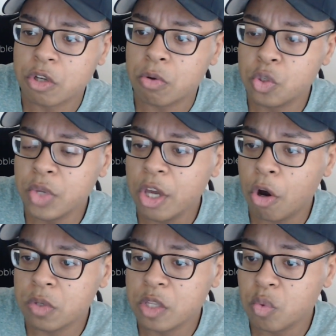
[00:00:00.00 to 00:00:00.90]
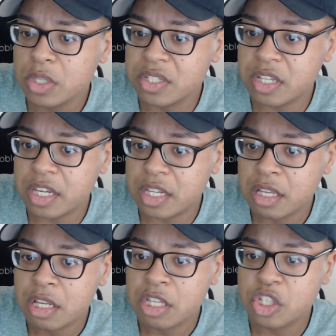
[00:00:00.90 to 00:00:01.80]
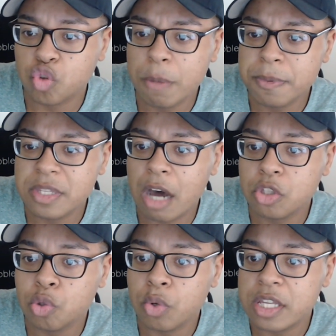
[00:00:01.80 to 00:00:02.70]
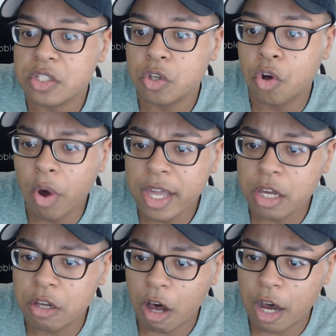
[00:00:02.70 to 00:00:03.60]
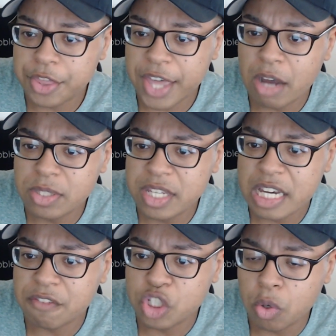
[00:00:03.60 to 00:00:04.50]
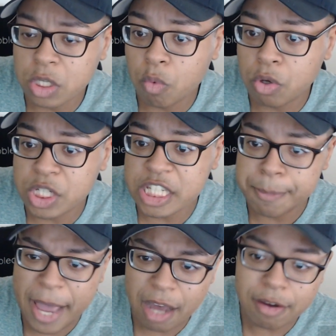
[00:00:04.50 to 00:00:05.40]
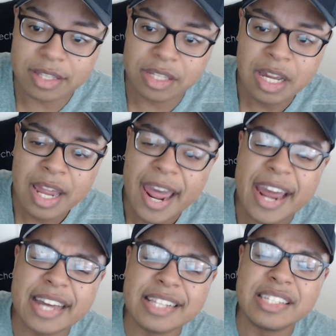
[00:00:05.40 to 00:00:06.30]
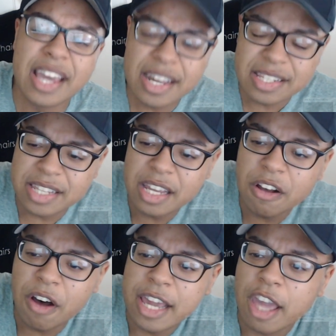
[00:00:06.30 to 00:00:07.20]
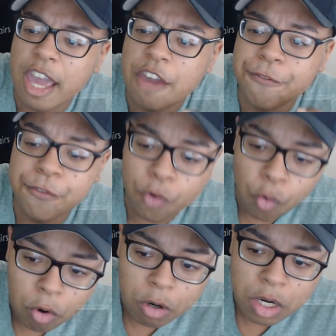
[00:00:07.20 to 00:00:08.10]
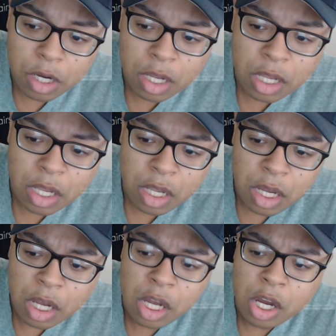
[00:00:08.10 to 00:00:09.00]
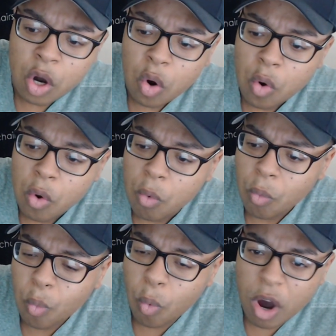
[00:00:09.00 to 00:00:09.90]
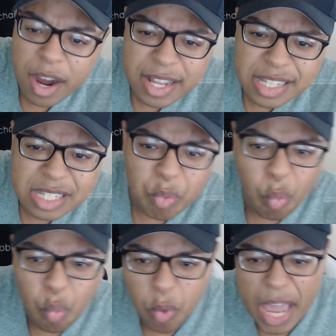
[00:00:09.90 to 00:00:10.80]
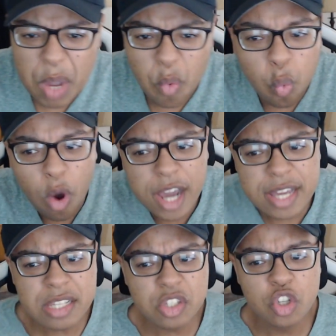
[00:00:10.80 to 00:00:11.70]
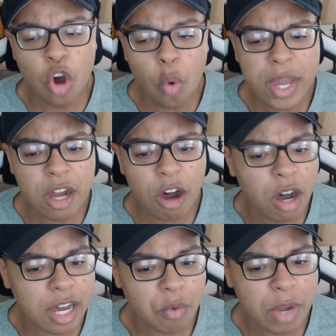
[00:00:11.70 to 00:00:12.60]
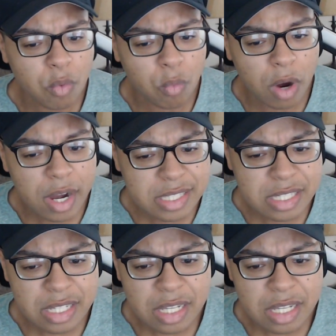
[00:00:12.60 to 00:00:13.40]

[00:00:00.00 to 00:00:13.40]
Kozuki Odin was seen, stripped down to his loincloth outside of Shogun Orochi's palace, and dancing like a fool. What? Wait, what is going on? Wait, what?